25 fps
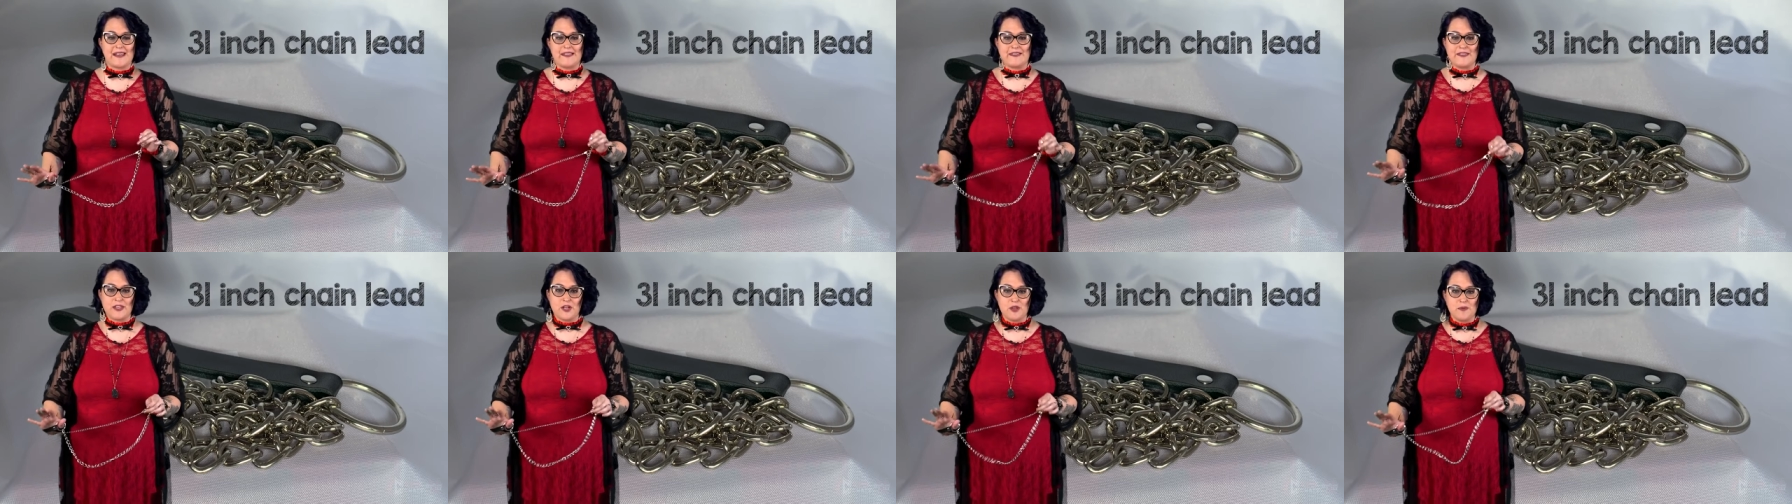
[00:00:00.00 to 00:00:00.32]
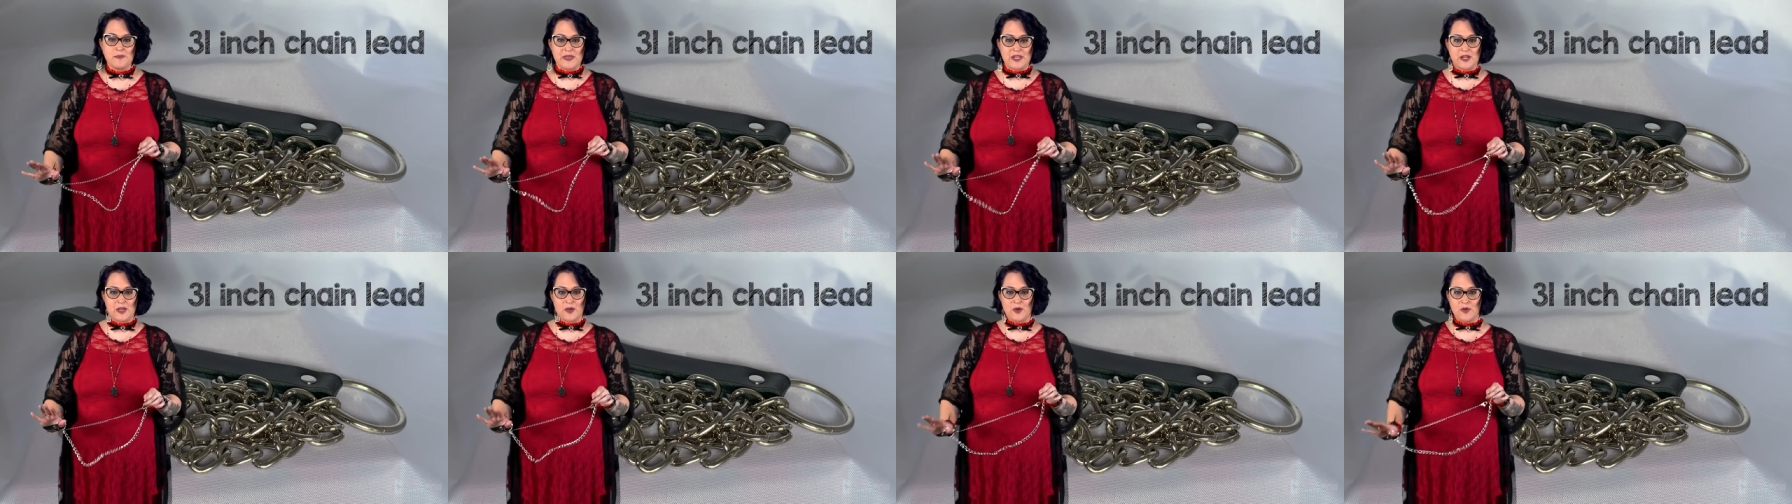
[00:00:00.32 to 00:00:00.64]
a little
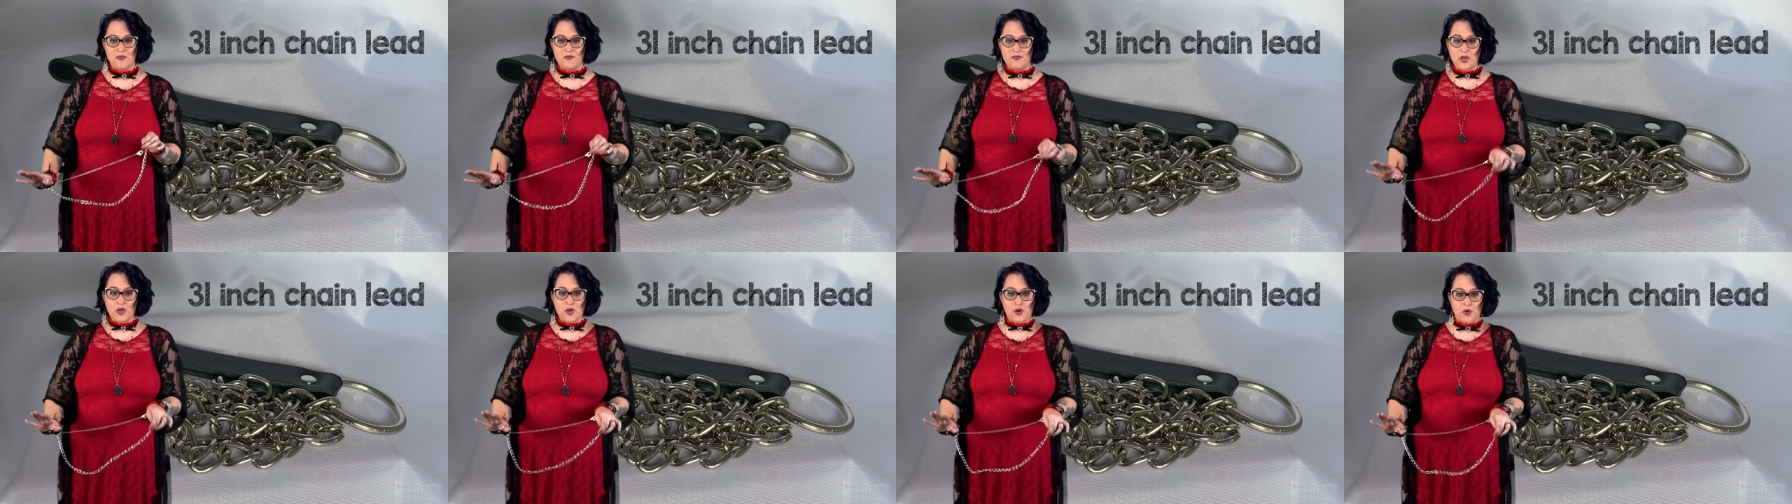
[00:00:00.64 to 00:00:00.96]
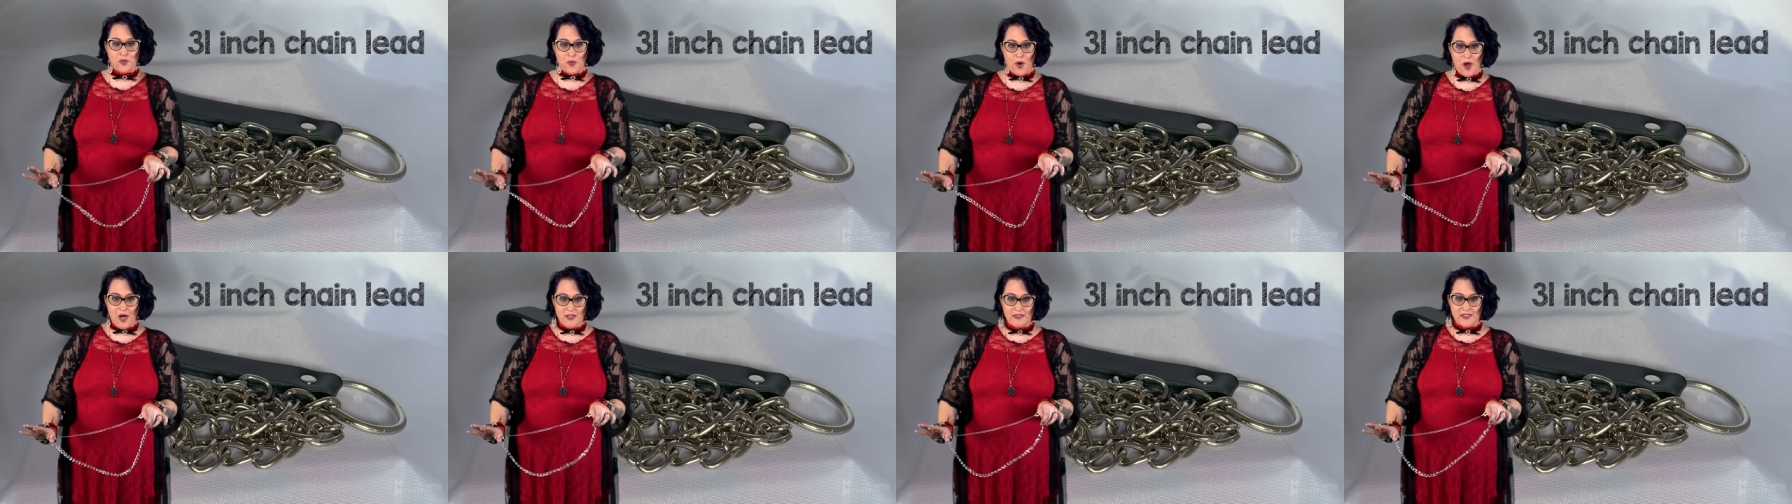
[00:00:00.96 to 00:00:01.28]
bit of
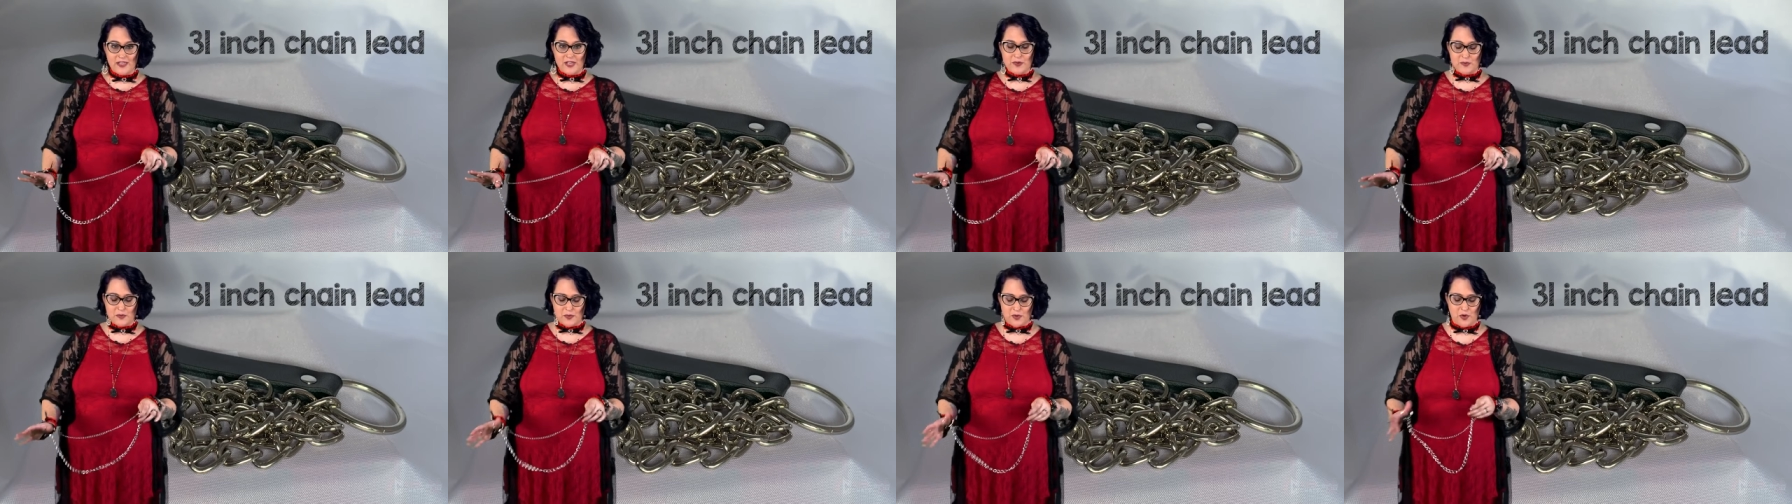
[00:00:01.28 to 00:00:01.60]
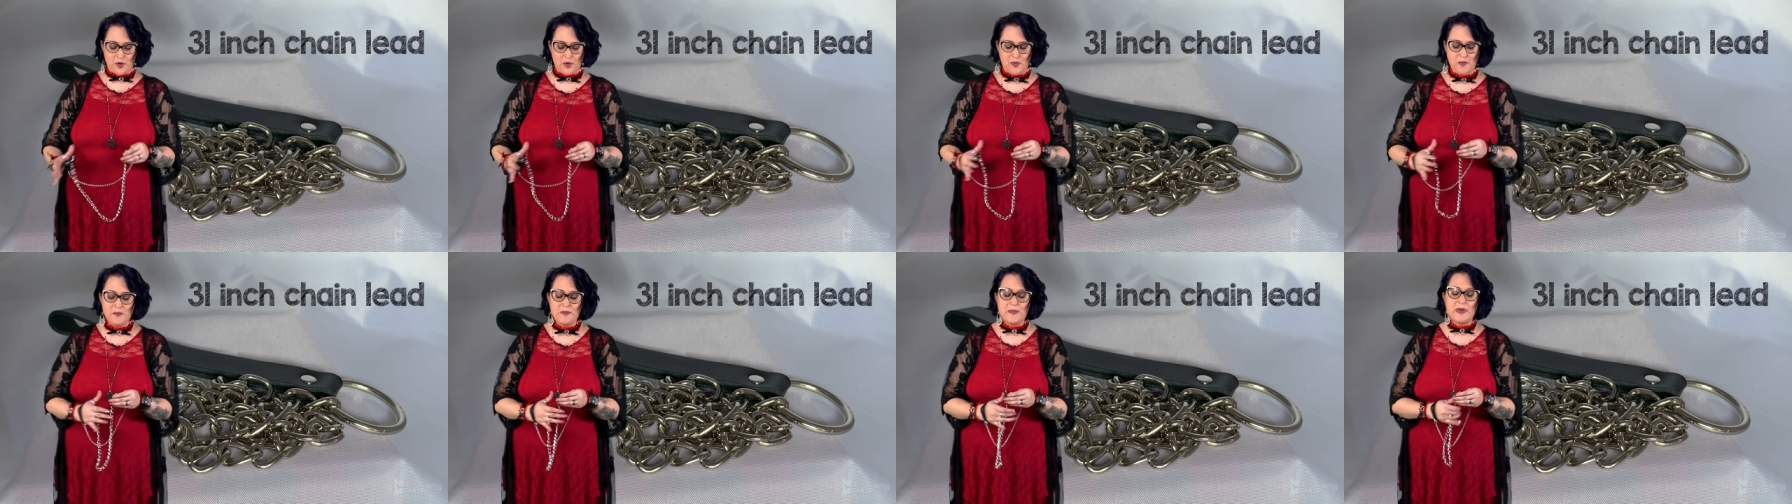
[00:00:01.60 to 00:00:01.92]
crawling
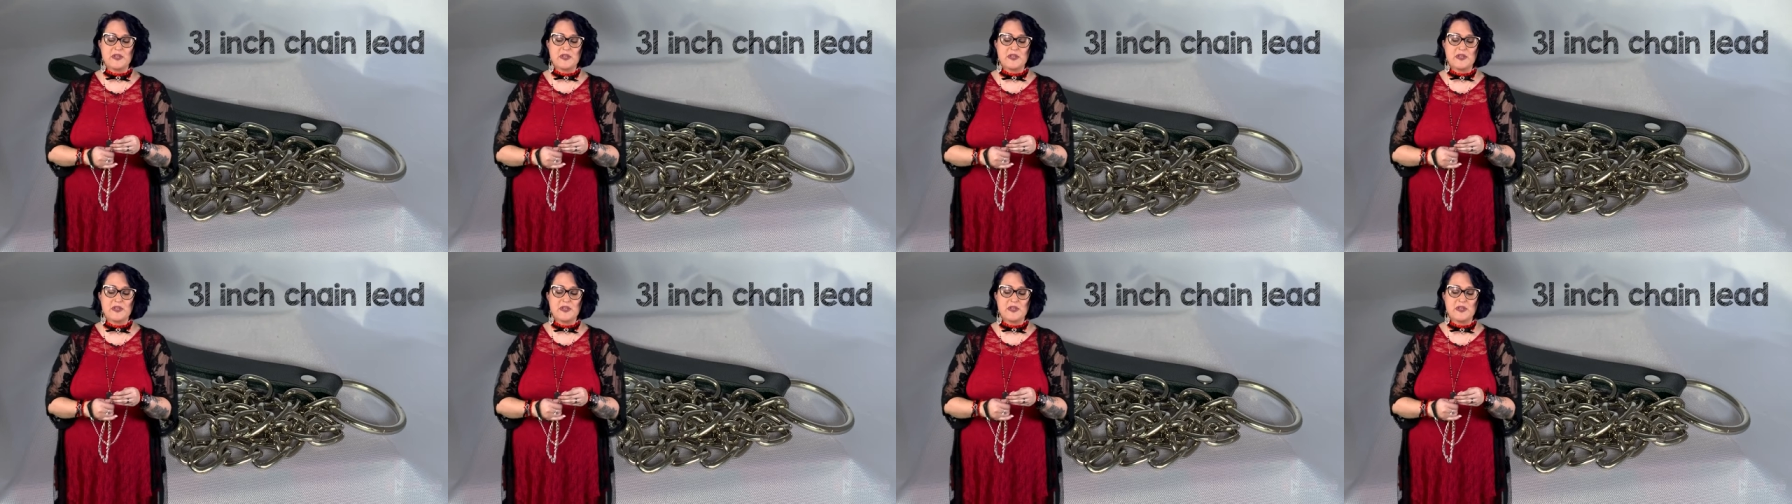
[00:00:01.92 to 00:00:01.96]
room,